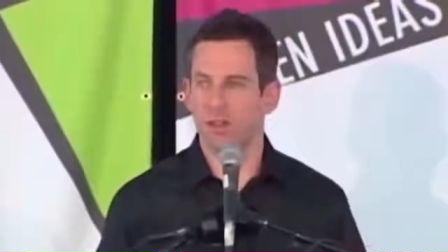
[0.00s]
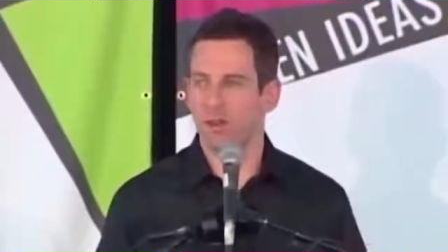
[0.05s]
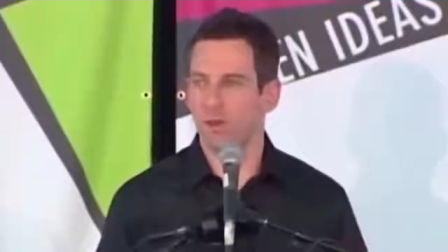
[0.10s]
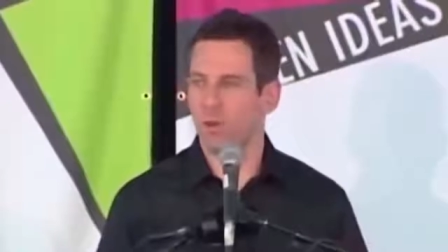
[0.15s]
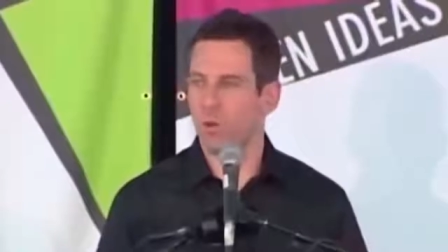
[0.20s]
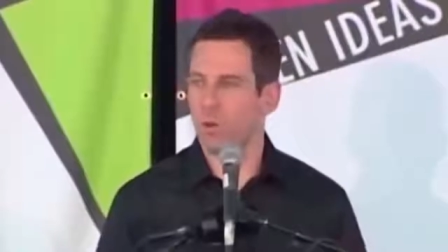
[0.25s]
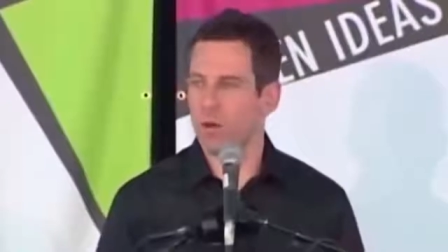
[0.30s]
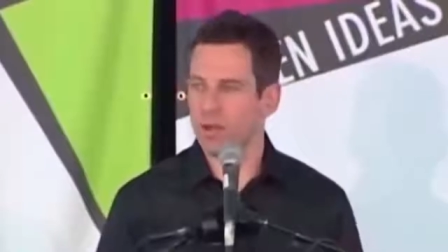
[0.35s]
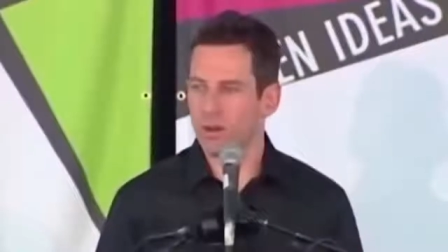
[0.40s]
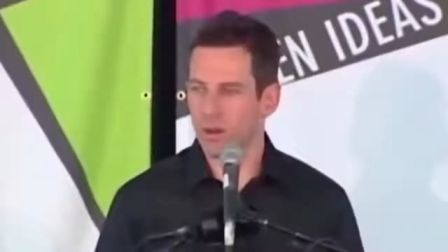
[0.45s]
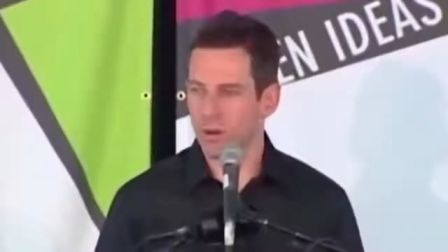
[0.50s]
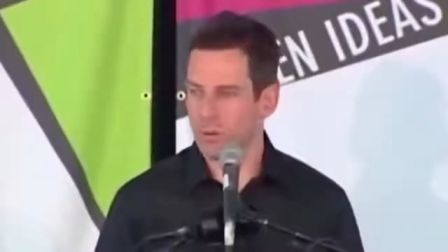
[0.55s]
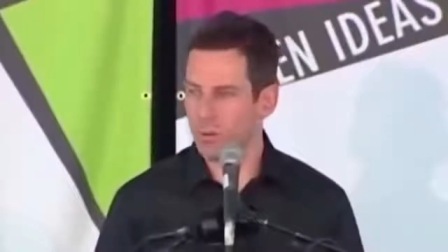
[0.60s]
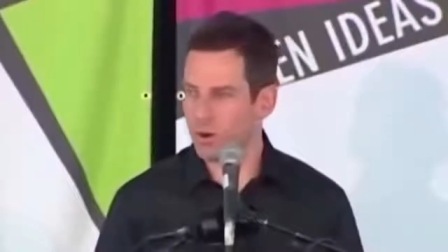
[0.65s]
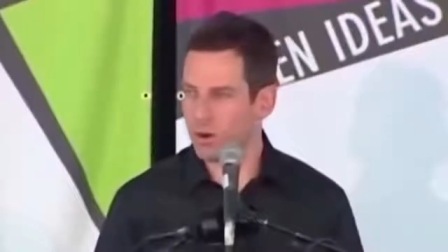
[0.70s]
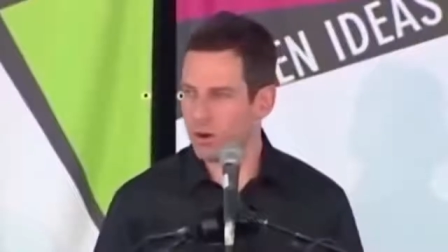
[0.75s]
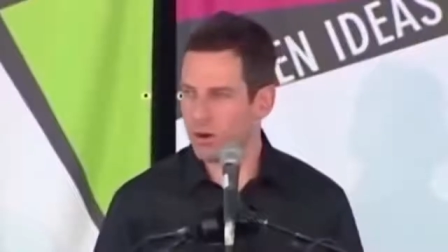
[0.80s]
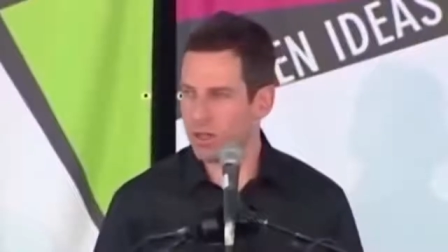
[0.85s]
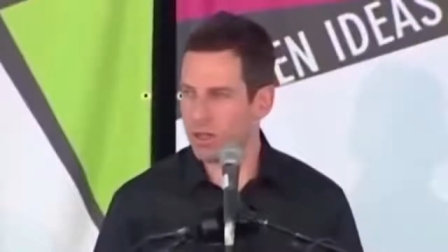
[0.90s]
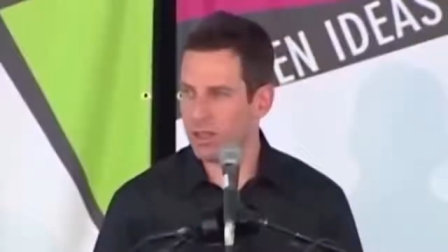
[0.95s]
widow
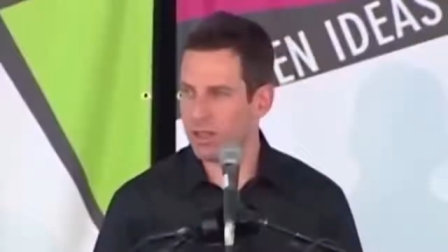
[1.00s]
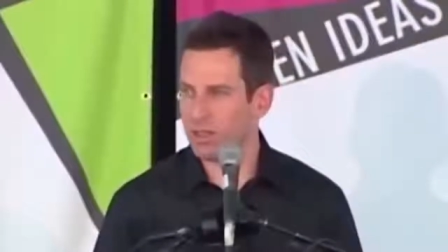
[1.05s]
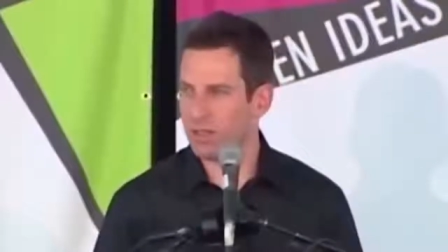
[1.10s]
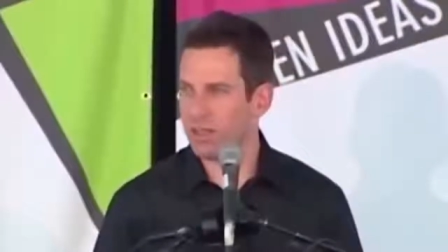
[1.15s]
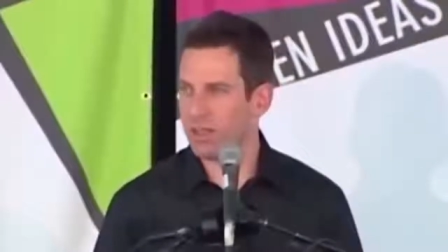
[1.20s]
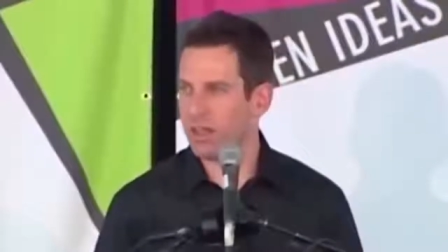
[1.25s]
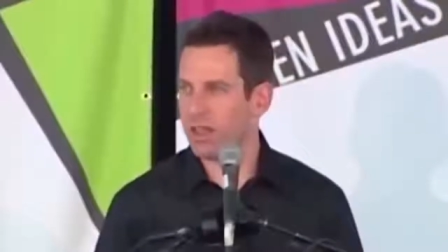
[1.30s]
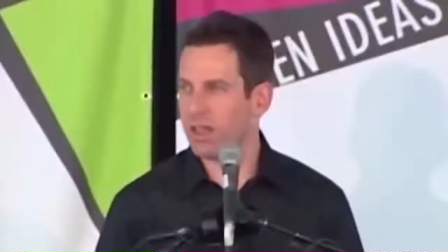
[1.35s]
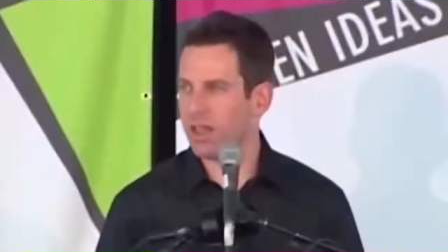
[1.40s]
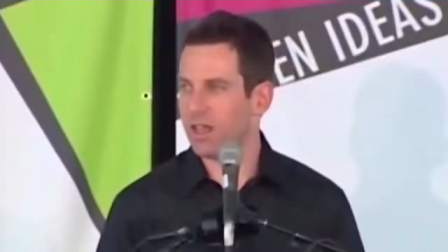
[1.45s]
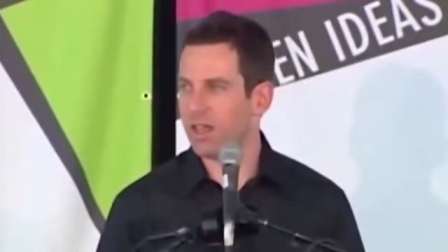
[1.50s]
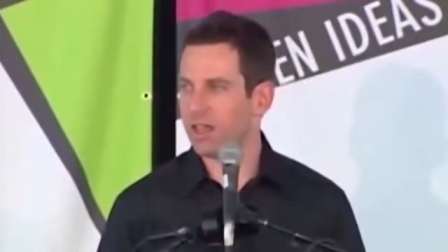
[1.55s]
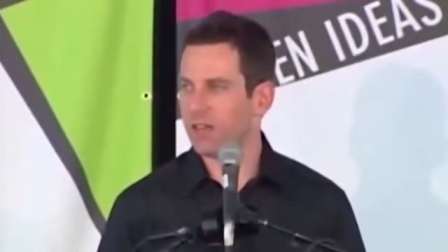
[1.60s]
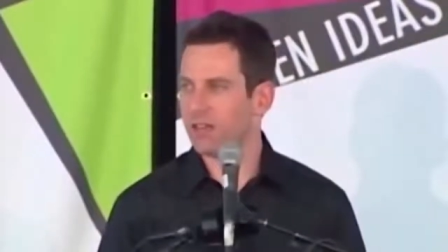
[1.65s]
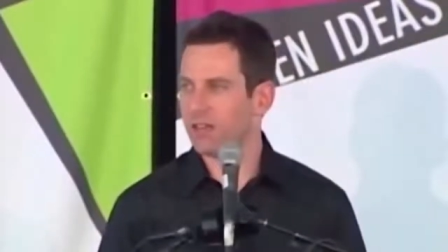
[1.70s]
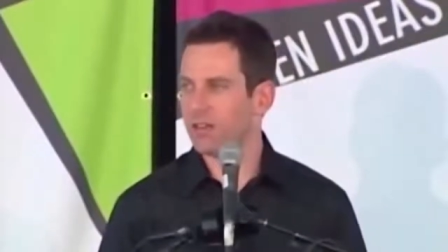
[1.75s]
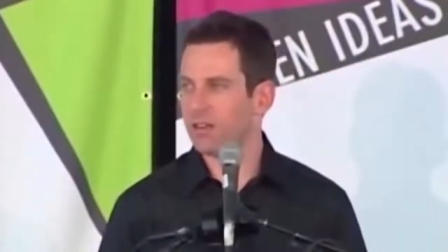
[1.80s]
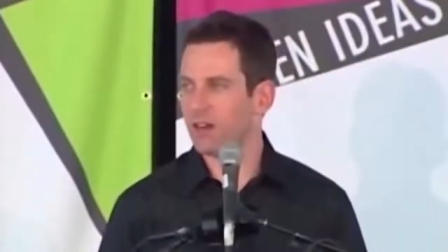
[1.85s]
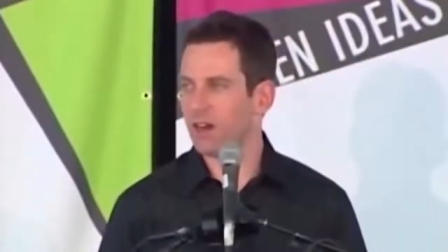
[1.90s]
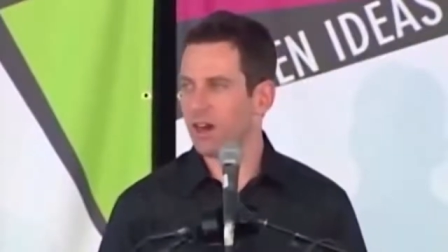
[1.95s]
burning
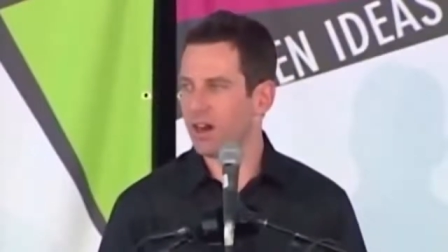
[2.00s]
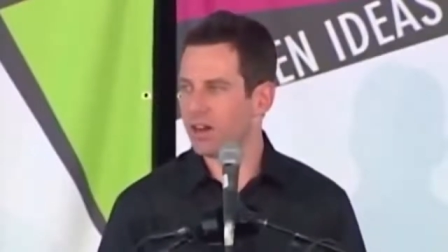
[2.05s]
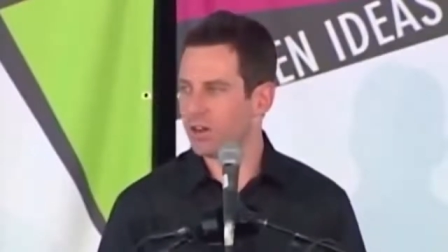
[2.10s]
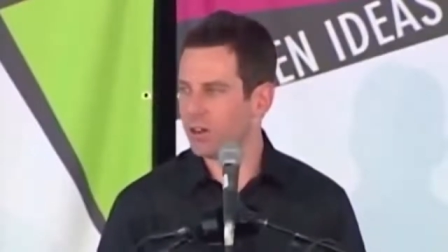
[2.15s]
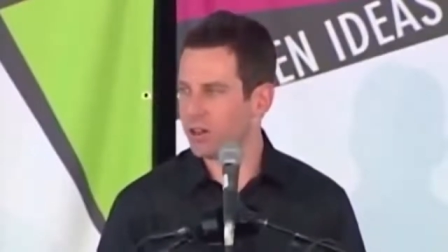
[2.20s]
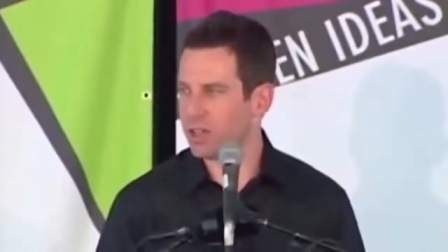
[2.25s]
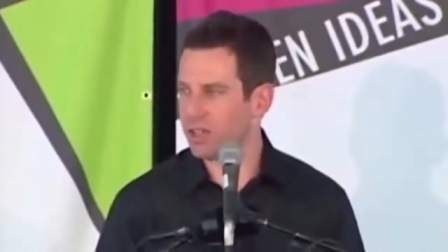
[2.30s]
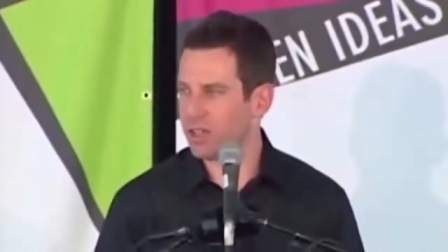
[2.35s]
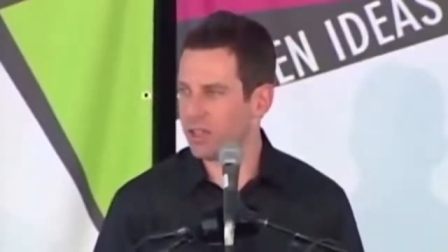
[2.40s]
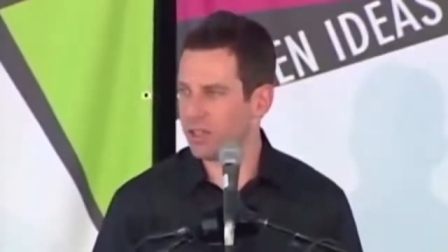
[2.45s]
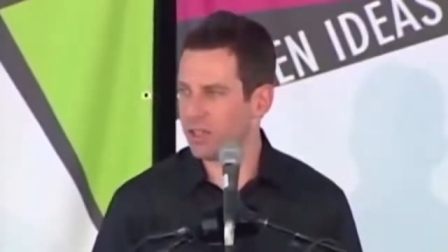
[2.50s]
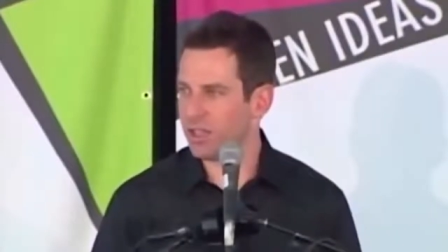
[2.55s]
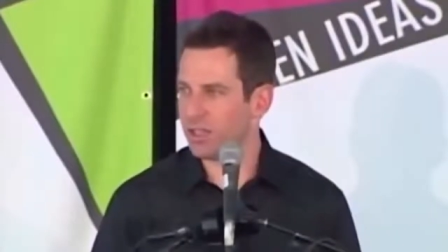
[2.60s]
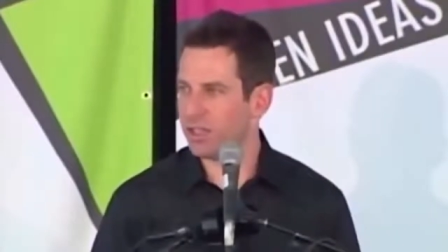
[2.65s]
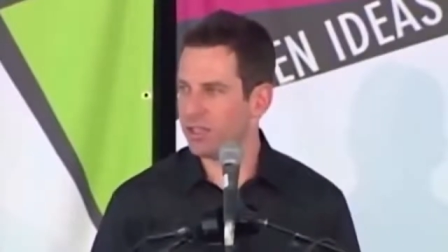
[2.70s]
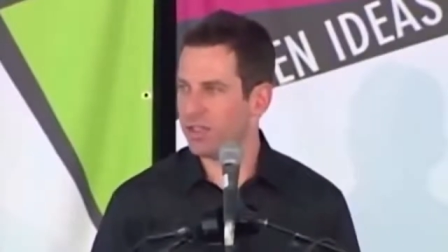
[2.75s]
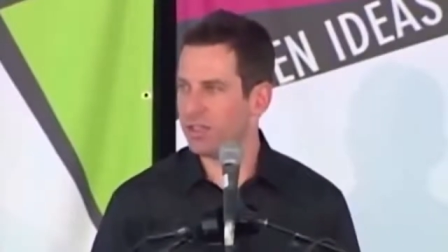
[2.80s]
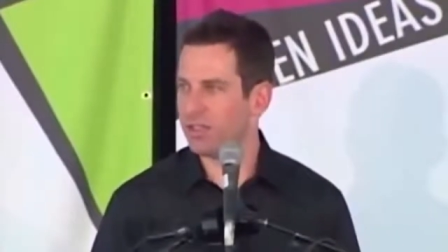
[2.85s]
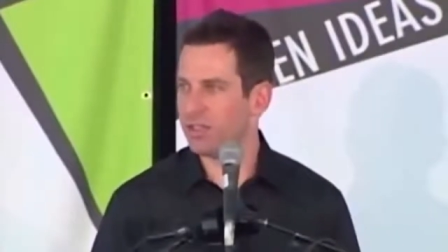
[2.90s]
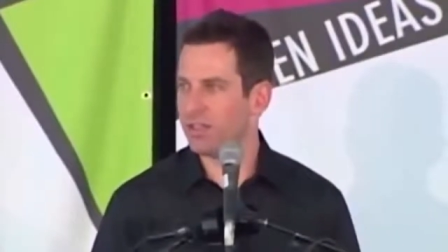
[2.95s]
and honor
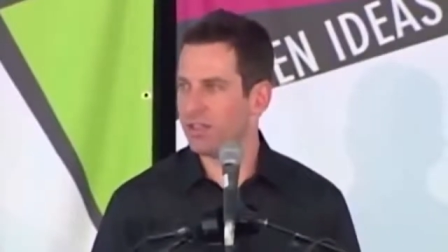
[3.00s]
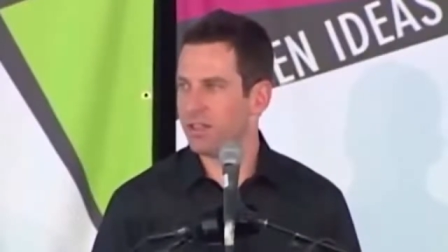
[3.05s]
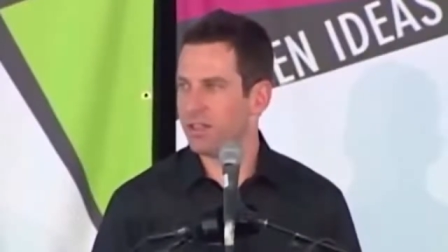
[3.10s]
killing